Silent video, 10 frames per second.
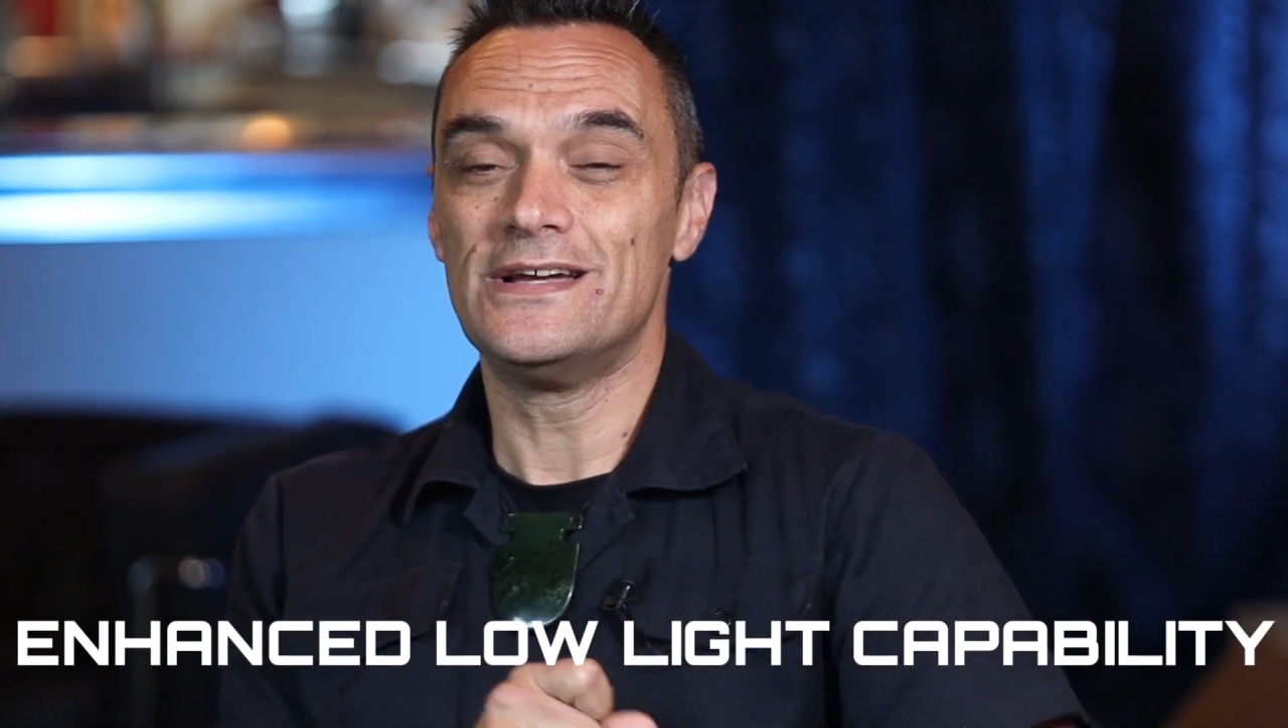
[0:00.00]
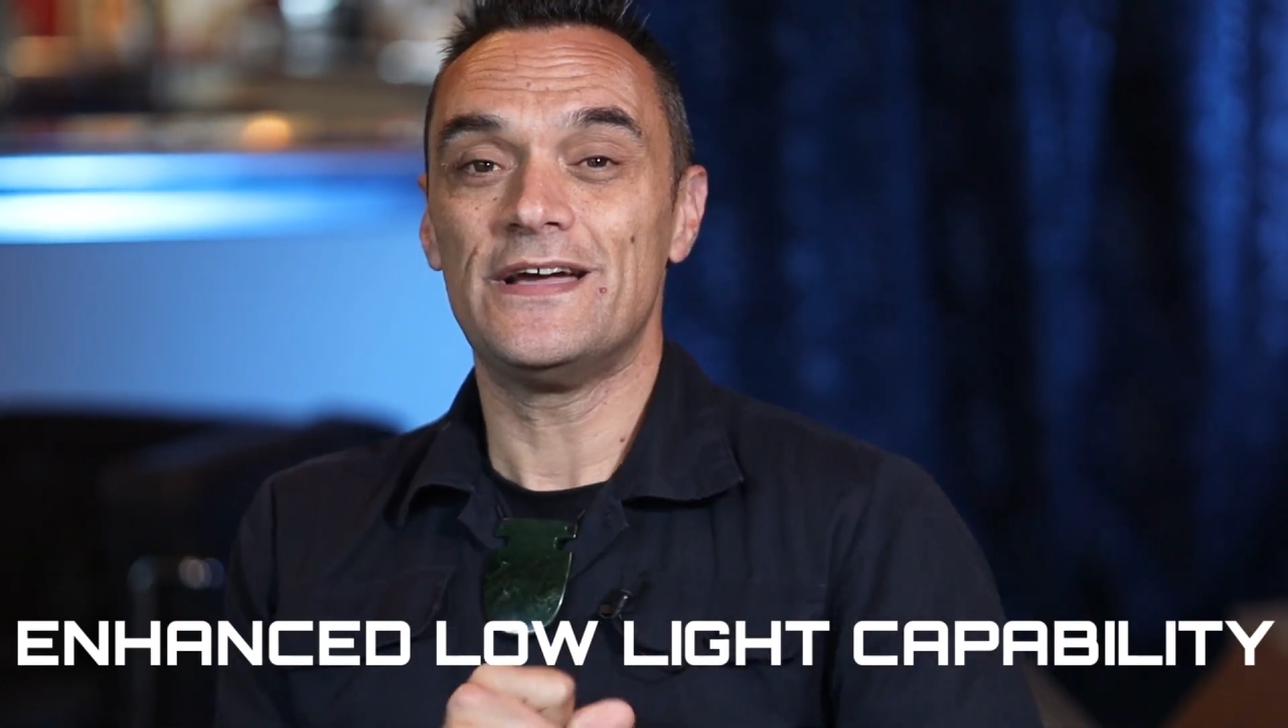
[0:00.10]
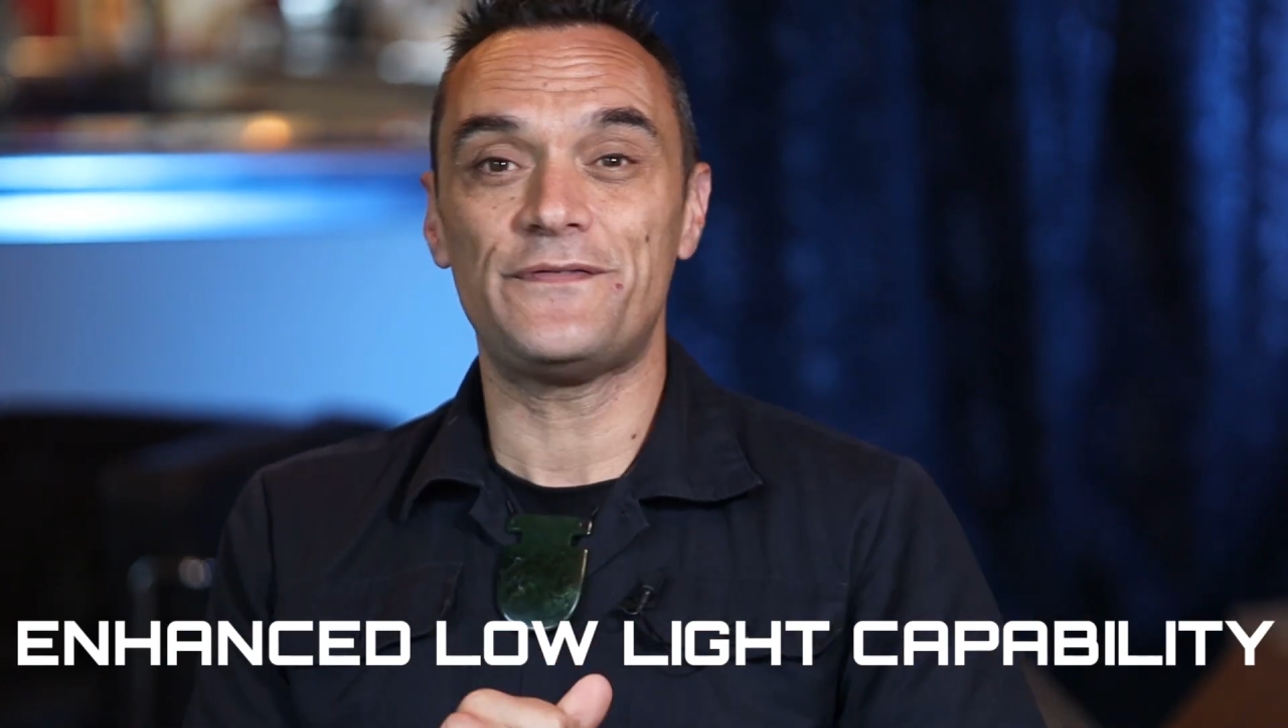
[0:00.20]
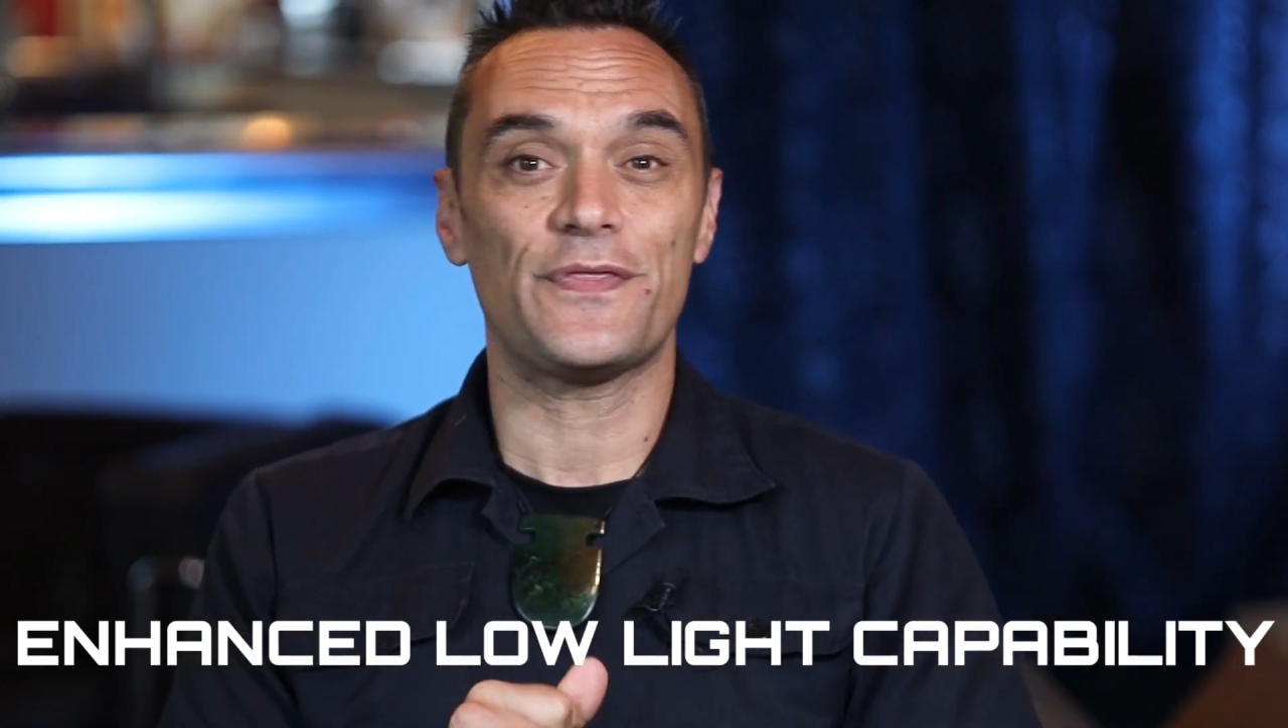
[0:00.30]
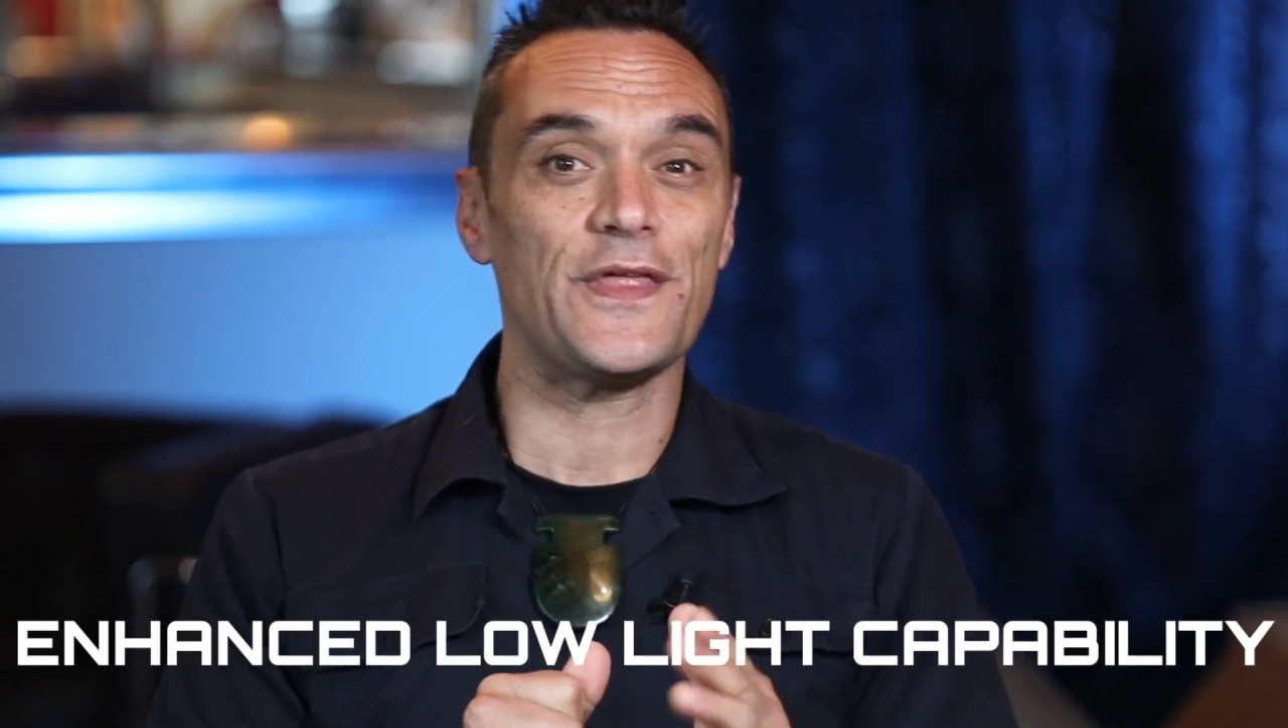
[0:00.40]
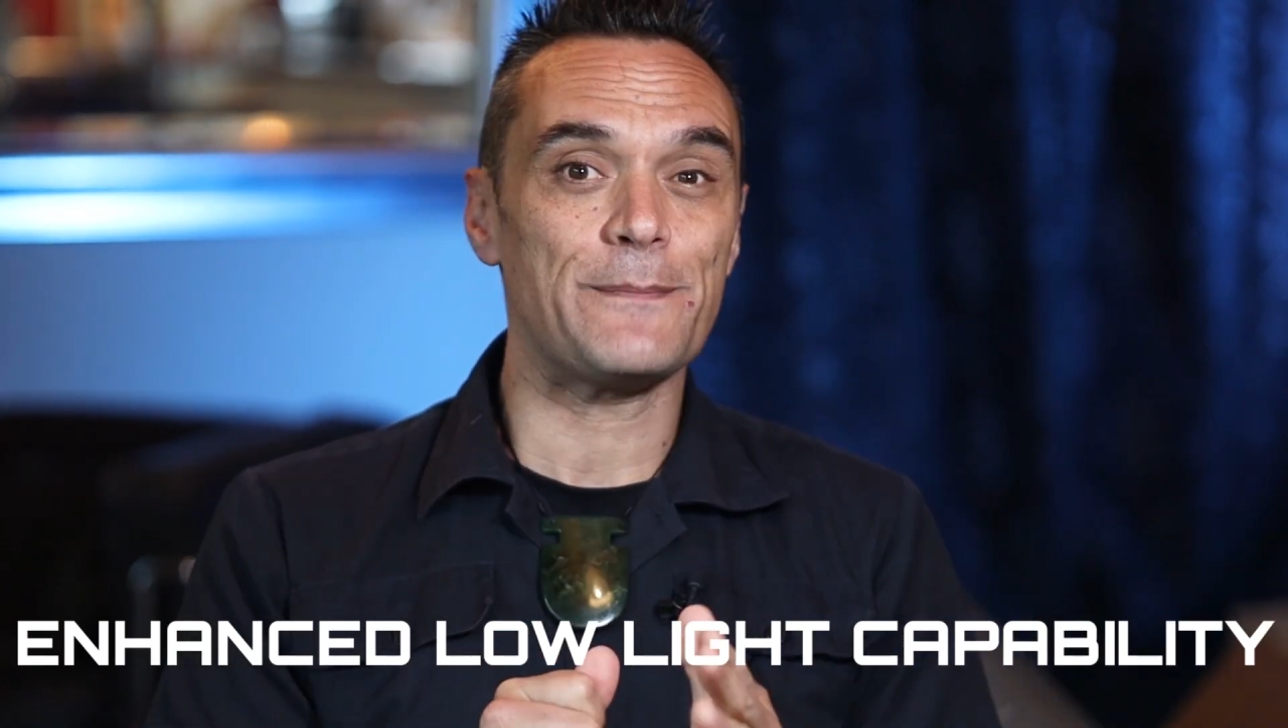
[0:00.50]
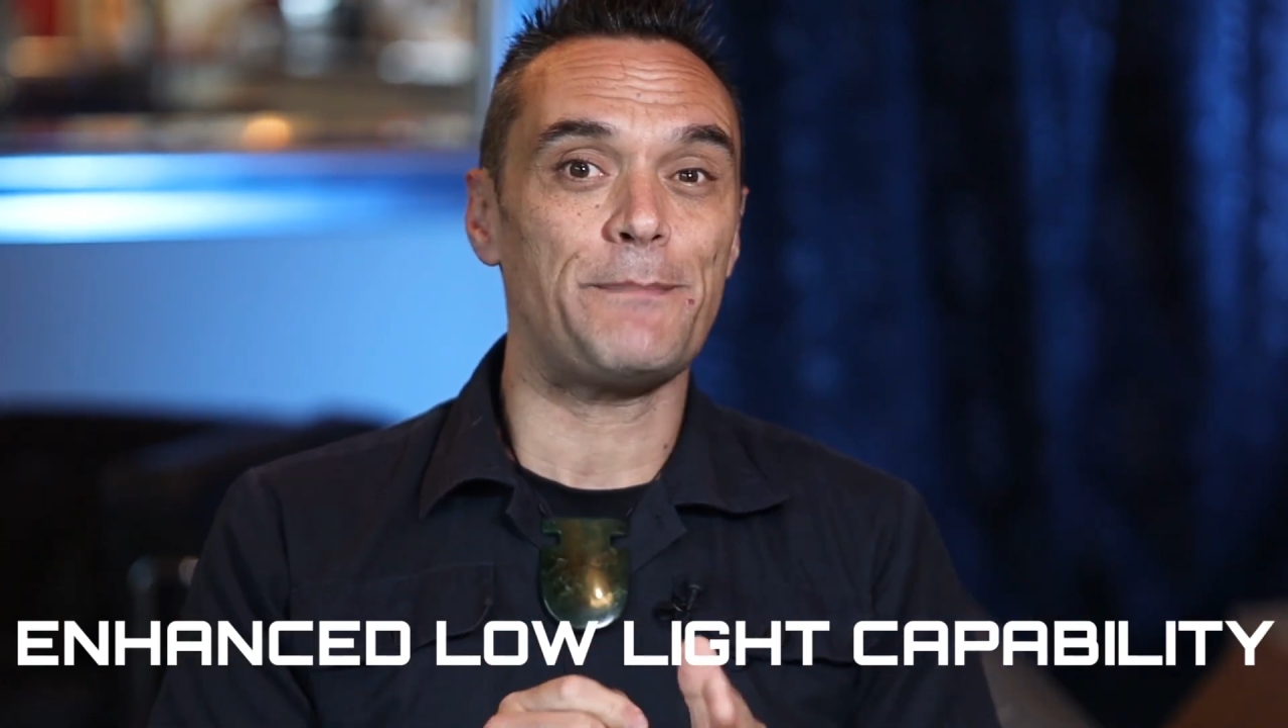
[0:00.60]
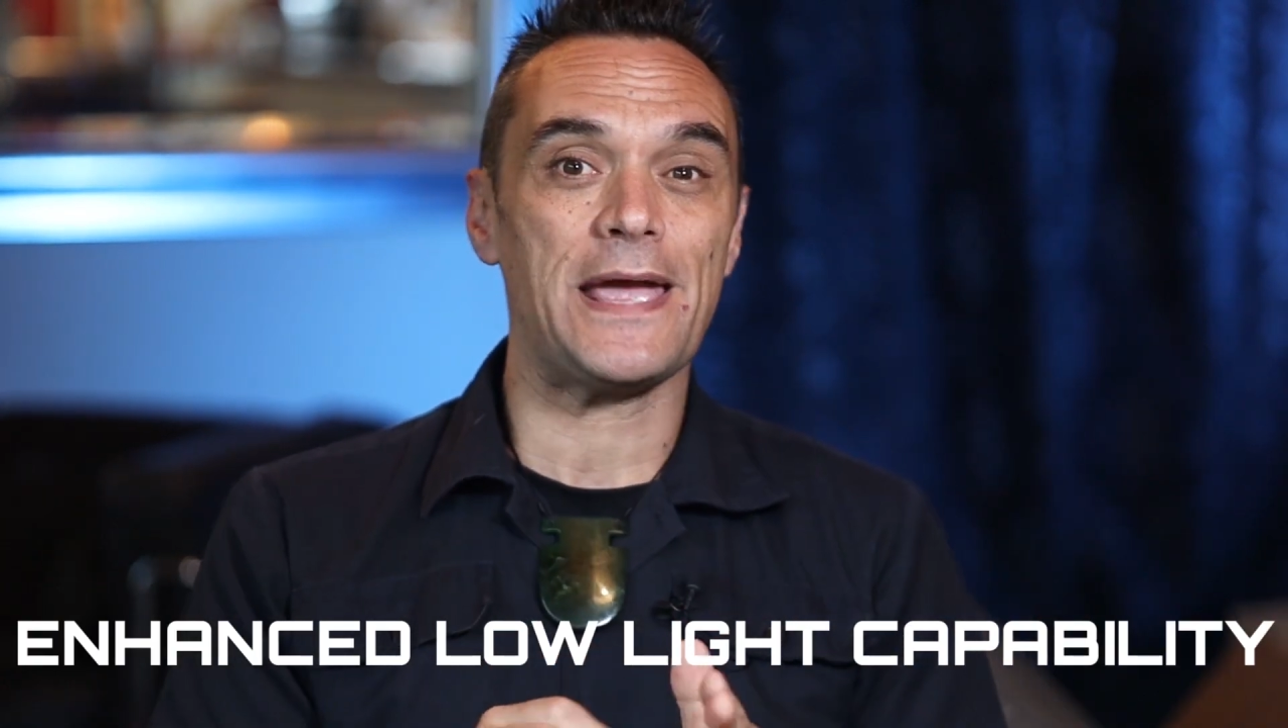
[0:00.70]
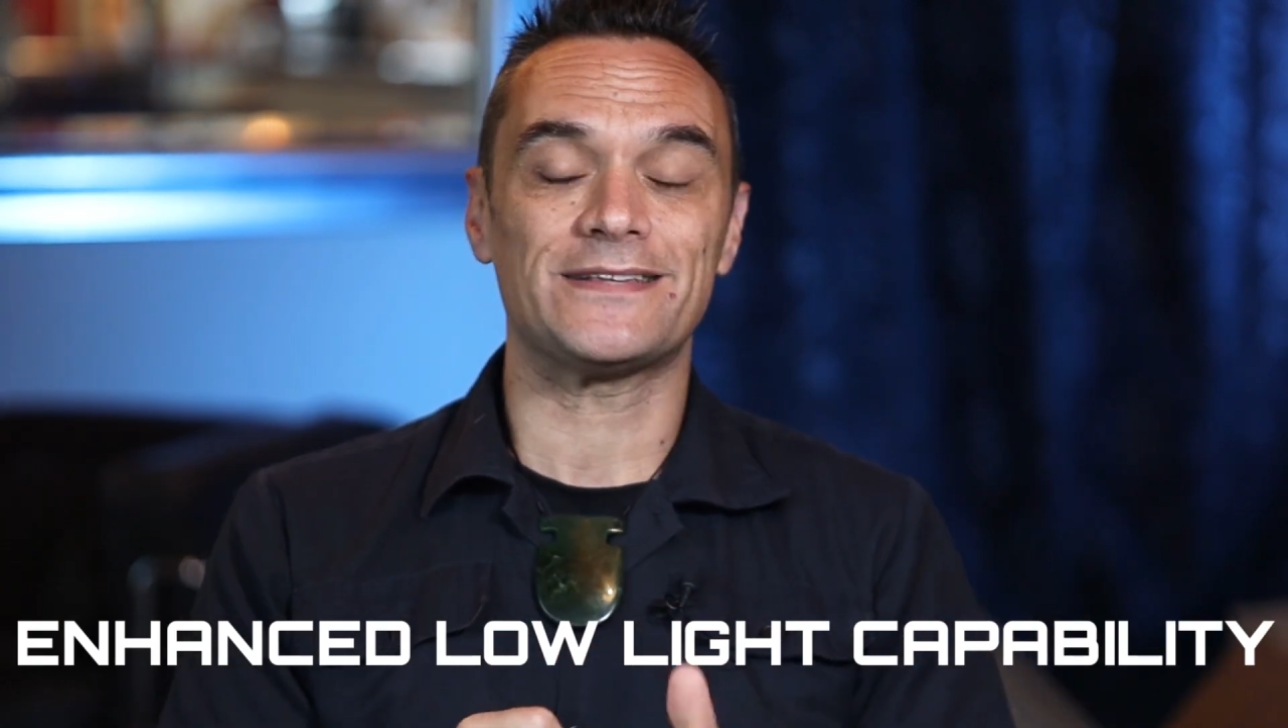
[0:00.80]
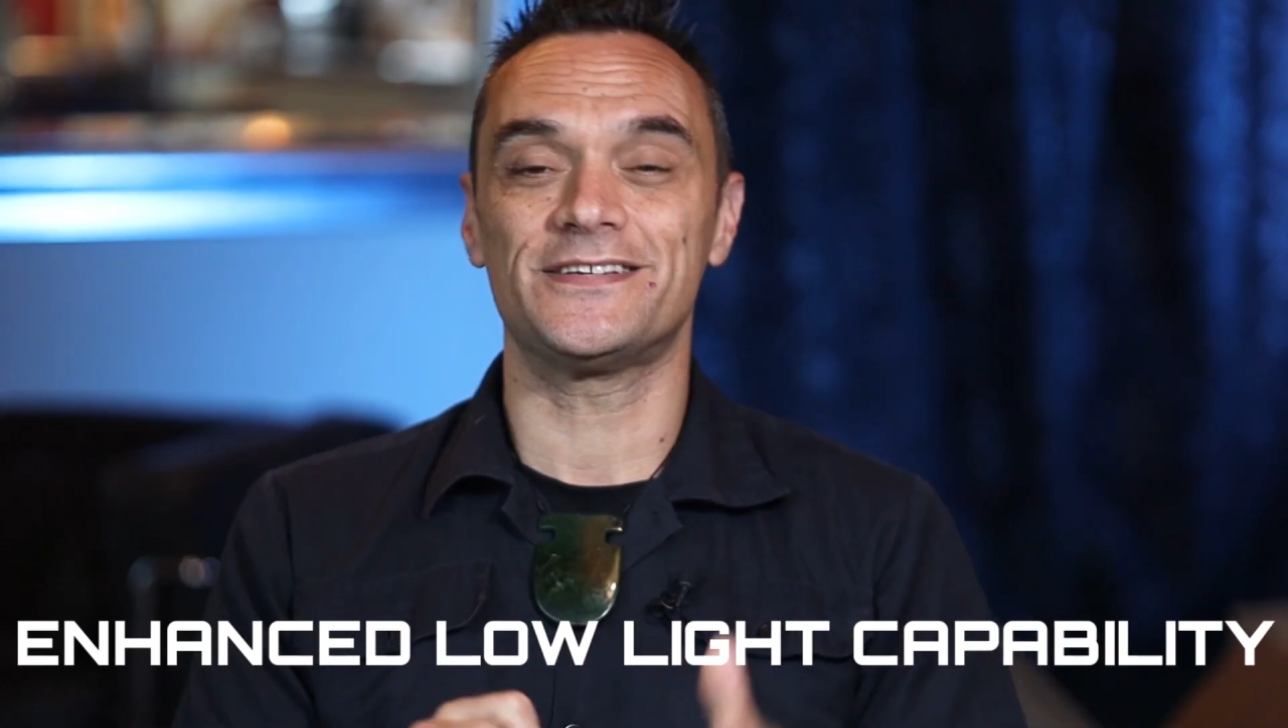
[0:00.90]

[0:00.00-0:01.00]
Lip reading: If you think back